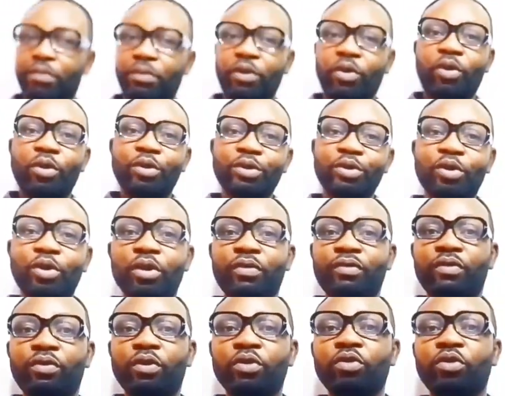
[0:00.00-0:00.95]
Also, if
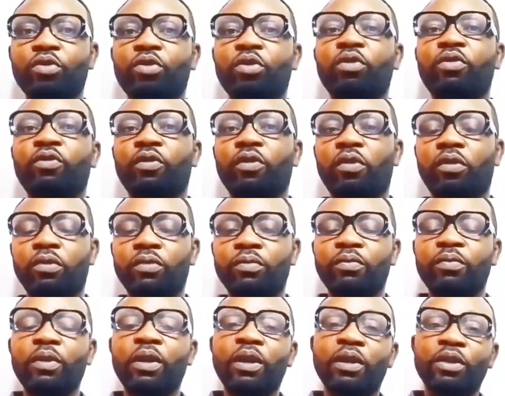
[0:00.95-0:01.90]
you want to go for
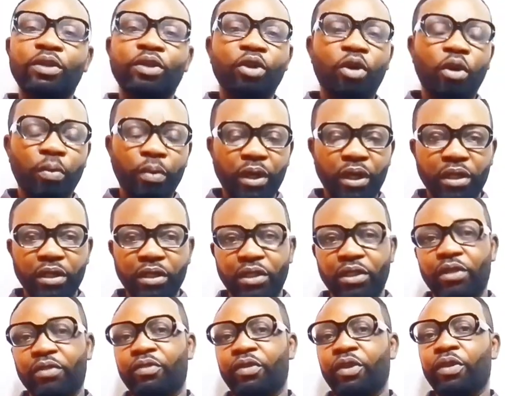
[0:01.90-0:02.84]
job
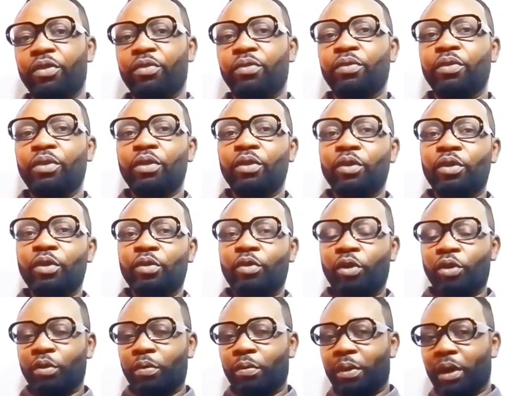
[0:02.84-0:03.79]
interview, you
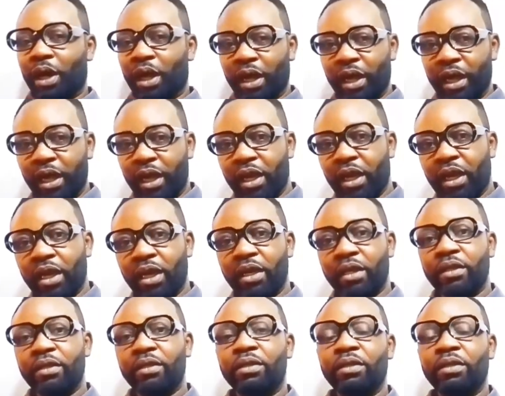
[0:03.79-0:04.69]
want to buy a car,